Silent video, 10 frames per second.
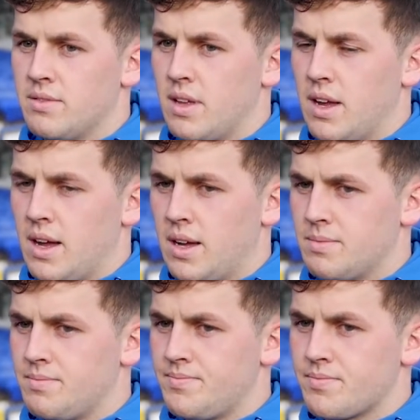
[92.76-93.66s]

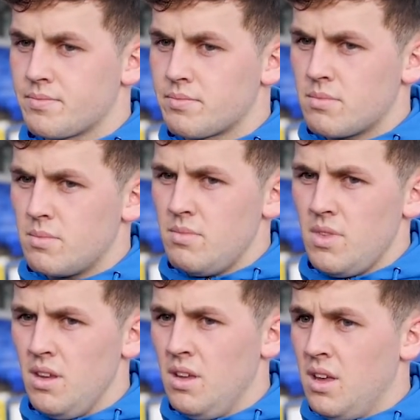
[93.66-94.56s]
and
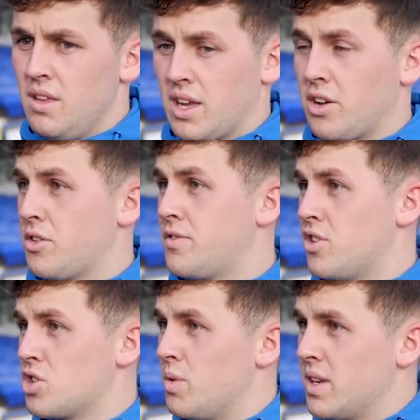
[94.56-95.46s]
they got their
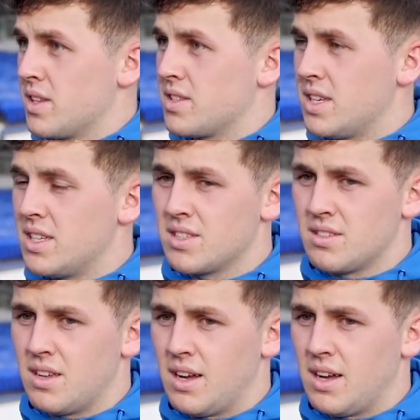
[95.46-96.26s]
first one of the season.